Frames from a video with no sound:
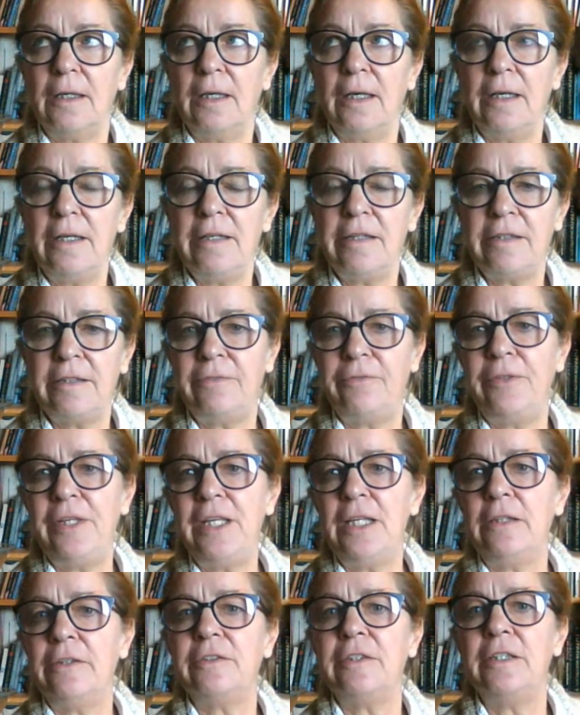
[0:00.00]
I
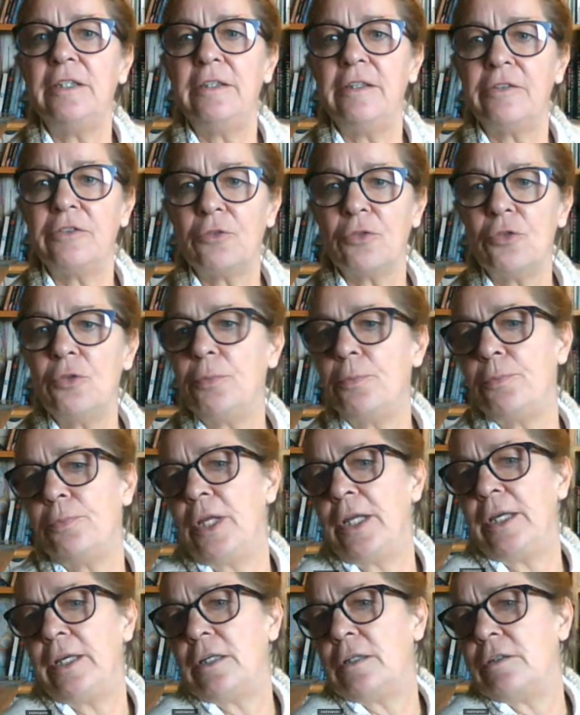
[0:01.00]
feel that in this group,
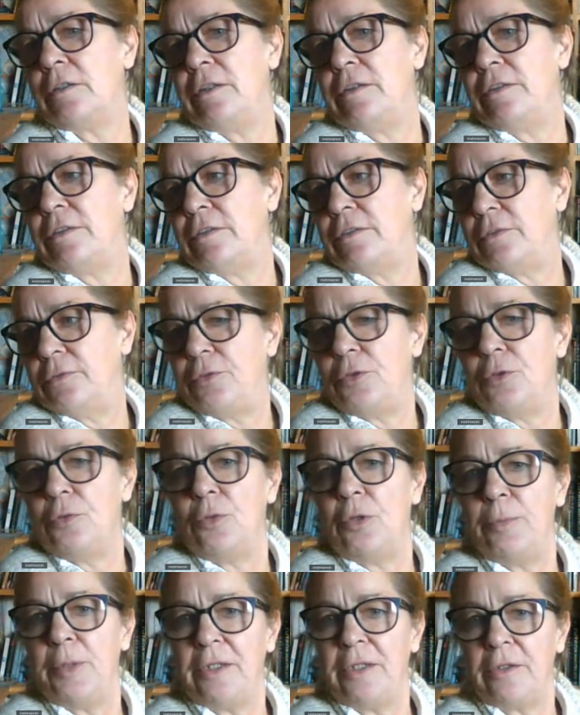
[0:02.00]
like there's a few
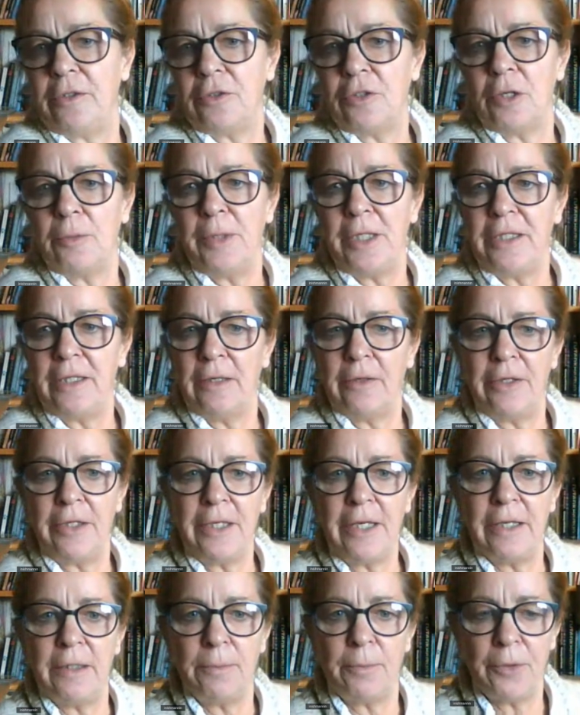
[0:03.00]
women that come in now and
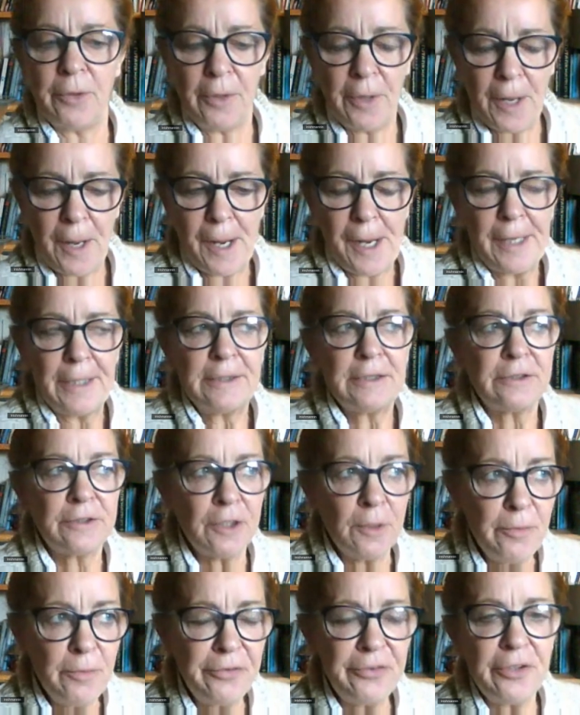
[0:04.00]
again, but
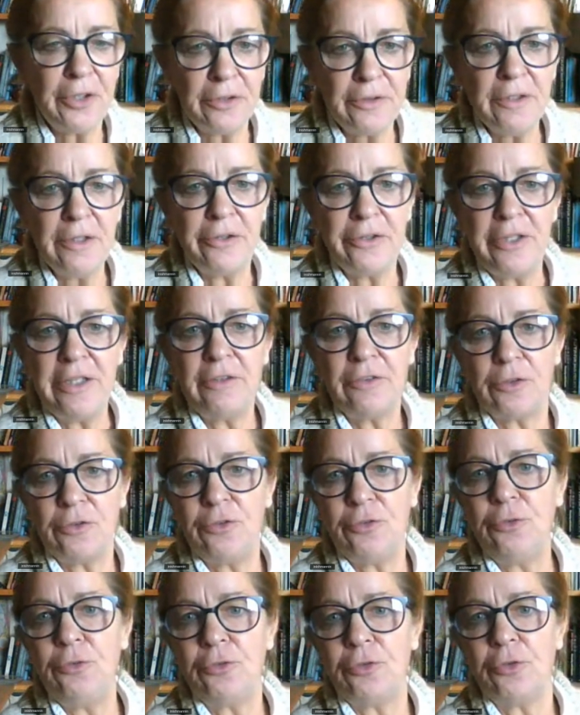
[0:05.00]
some certain things
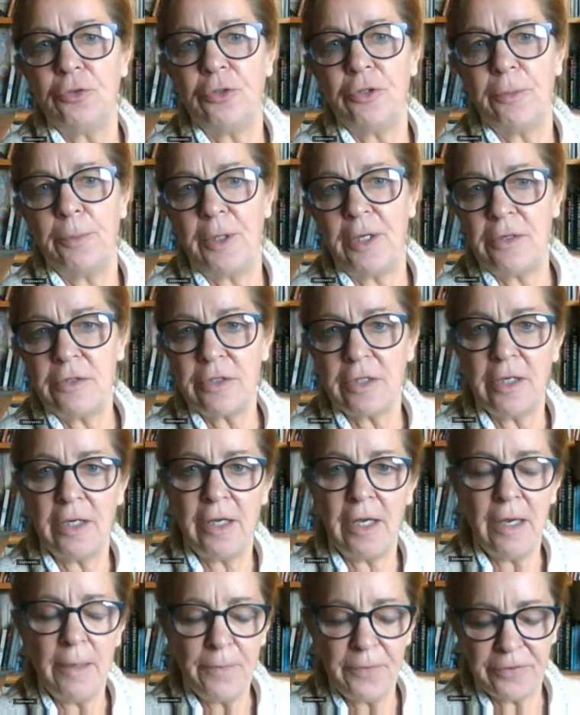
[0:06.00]
that you talk about,
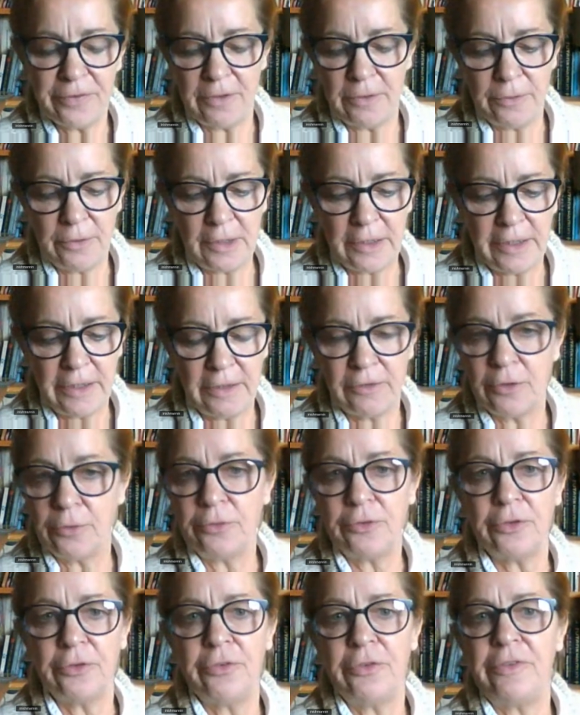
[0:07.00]
I absolutely
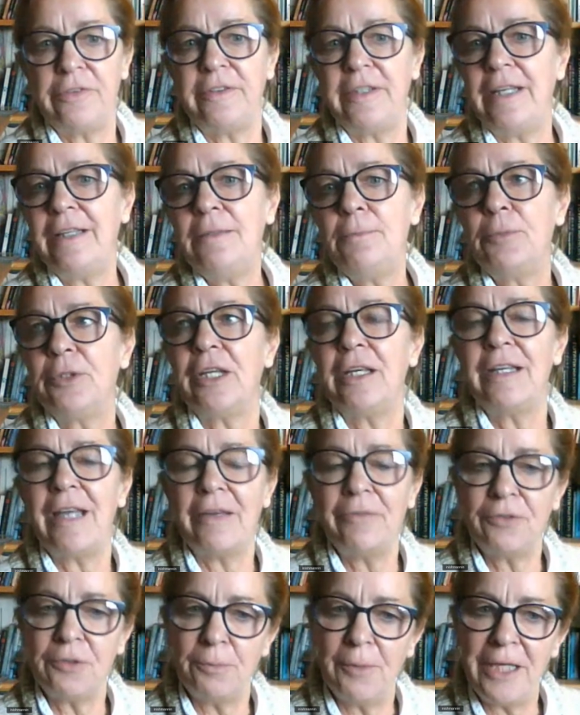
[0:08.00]
don't understand, but I
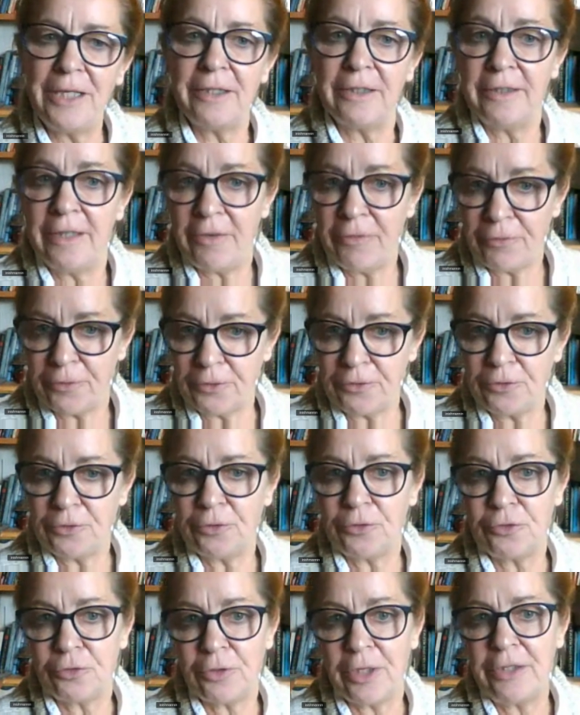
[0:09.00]
have to make an effort
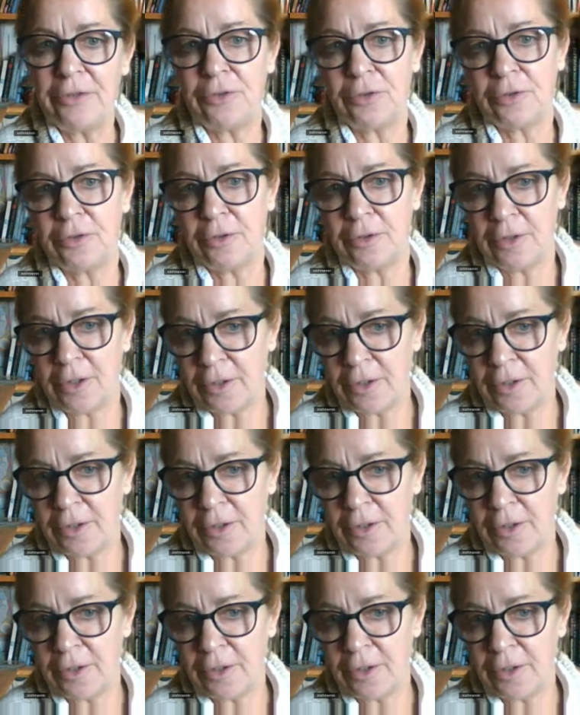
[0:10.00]
to try to